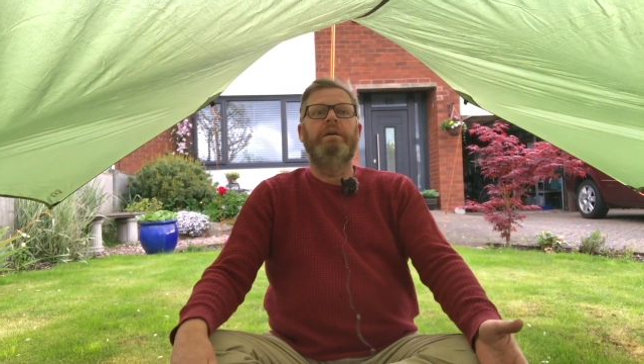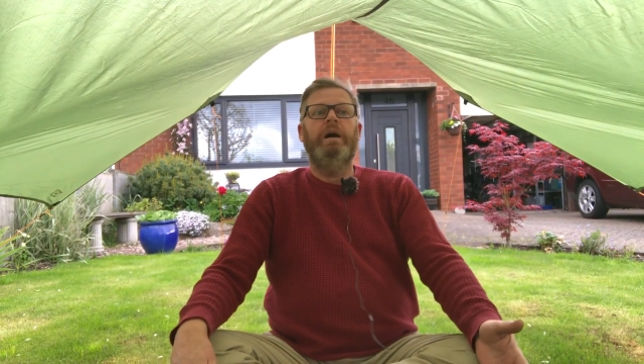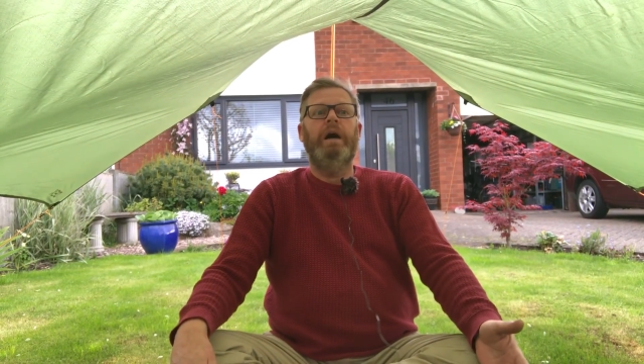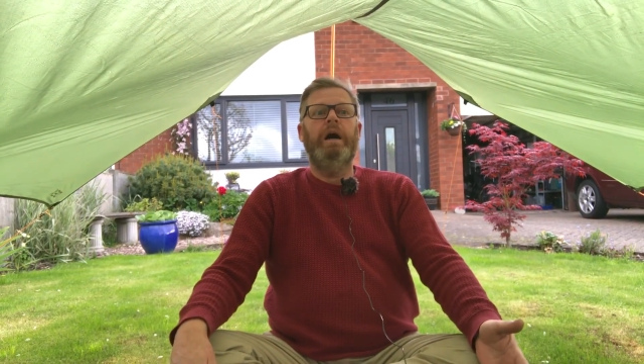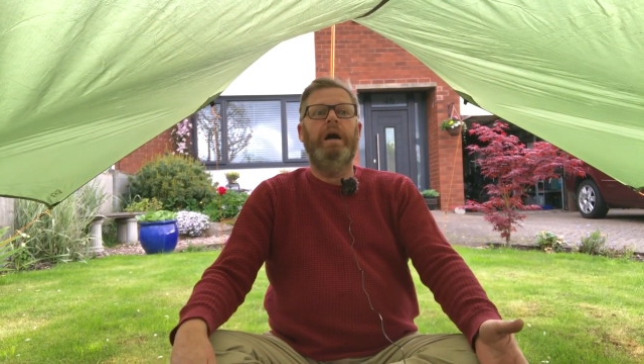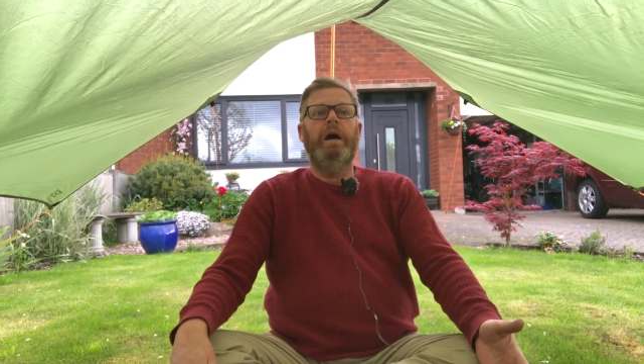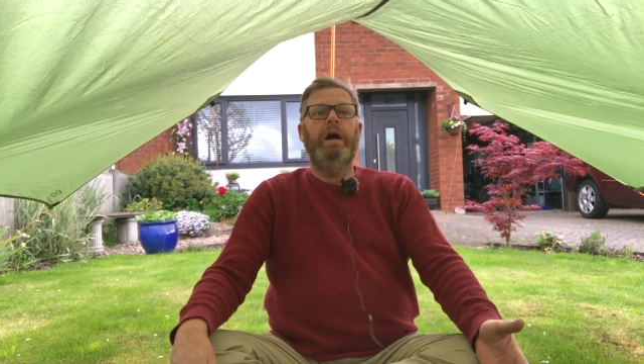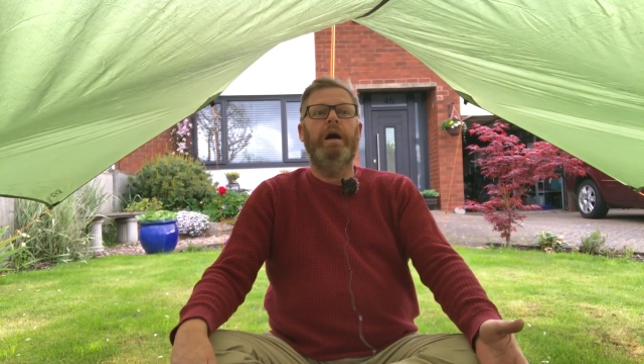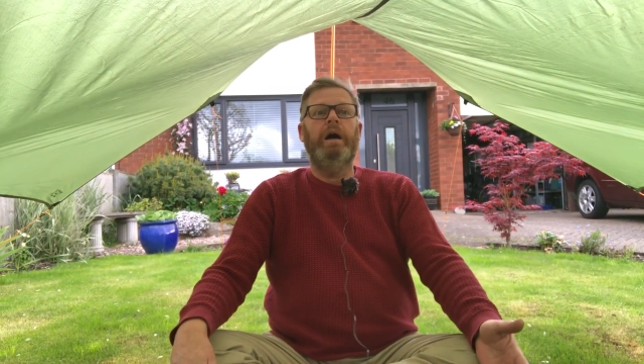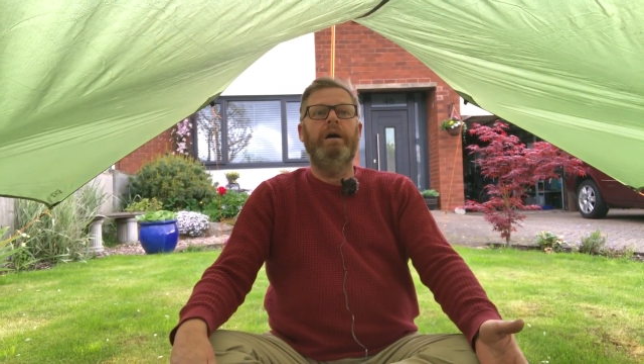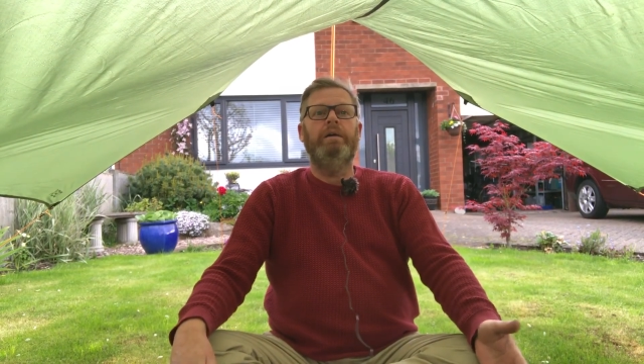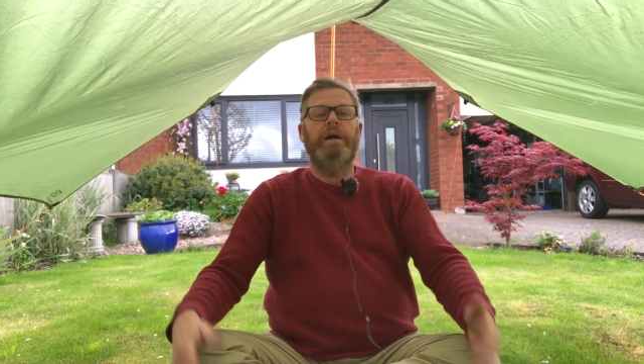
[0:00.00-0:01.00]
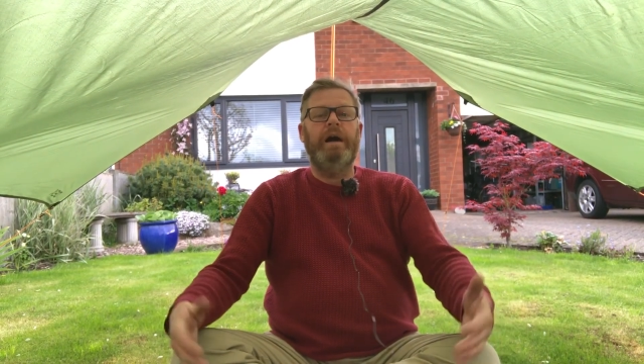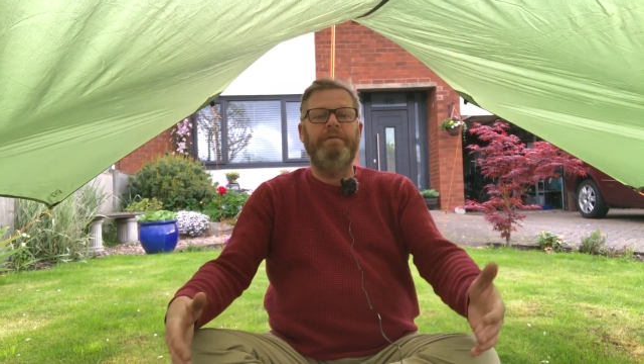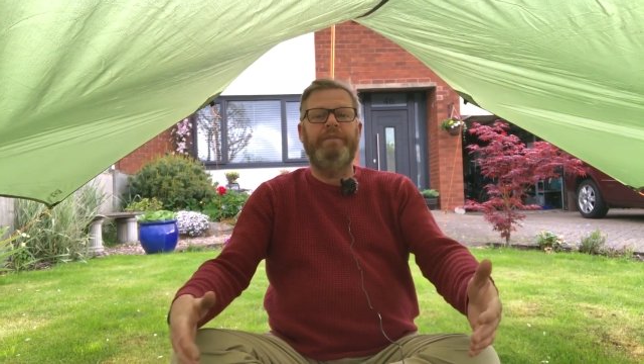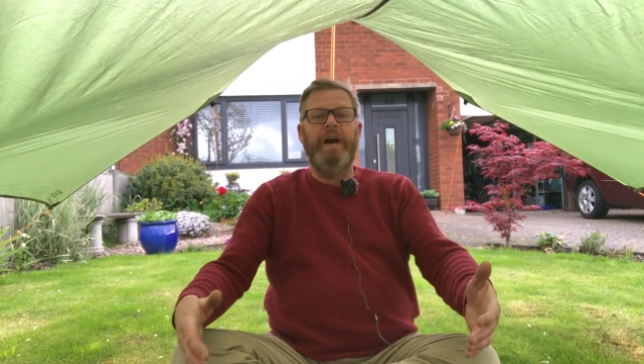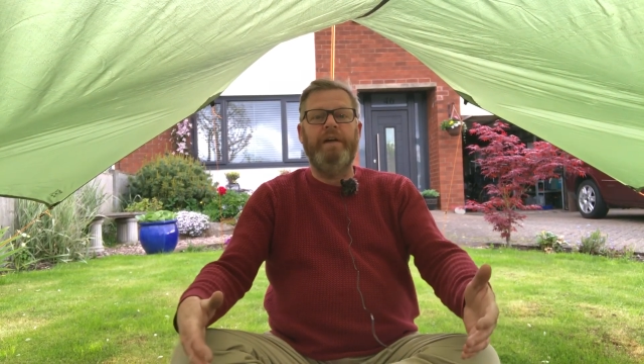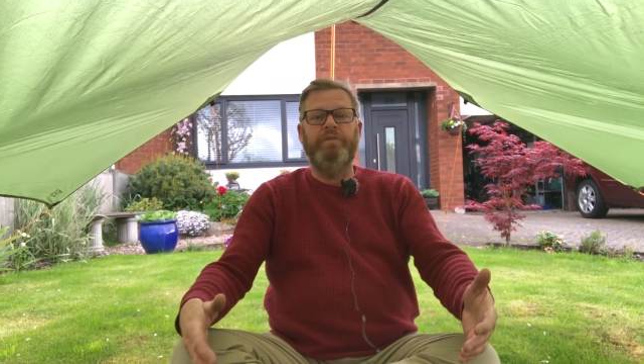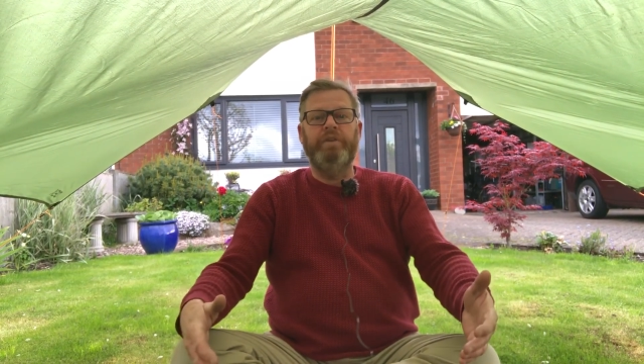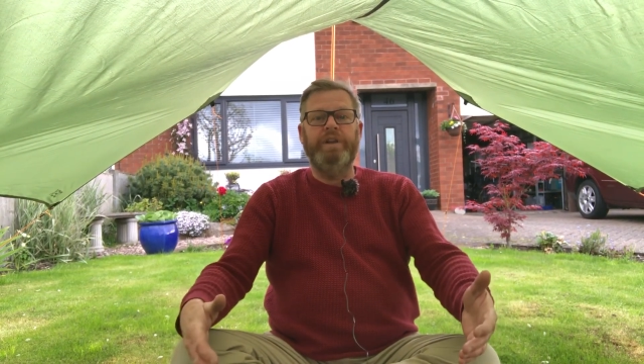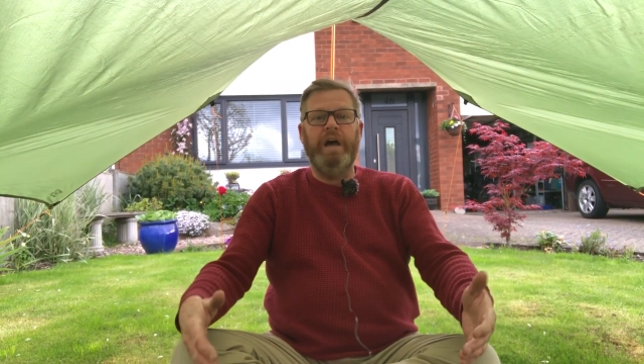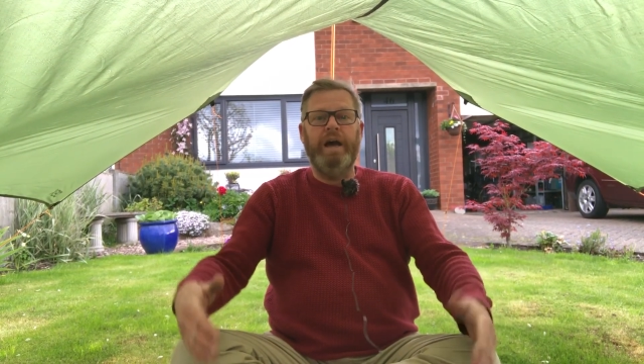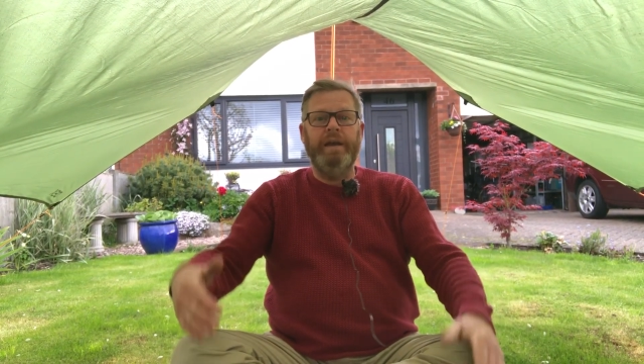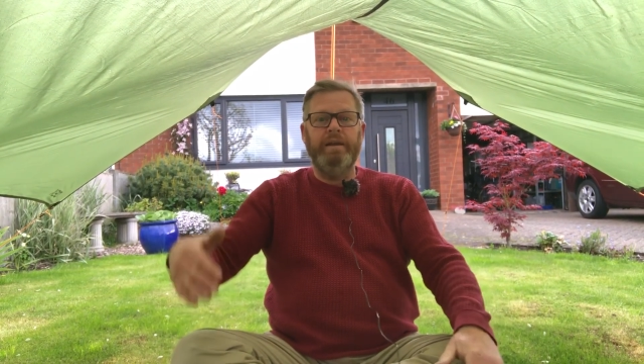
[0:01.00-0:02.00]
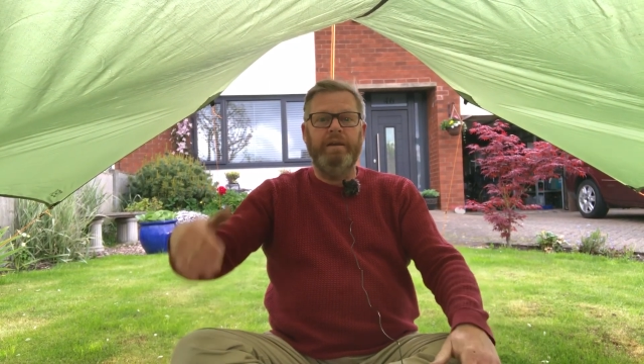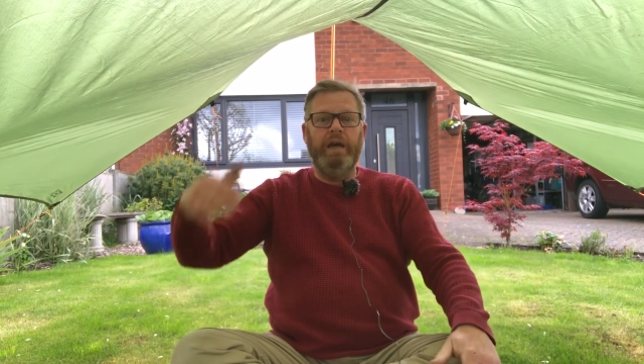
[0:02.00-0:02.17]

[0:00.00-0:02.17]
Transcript: I'm 5'9",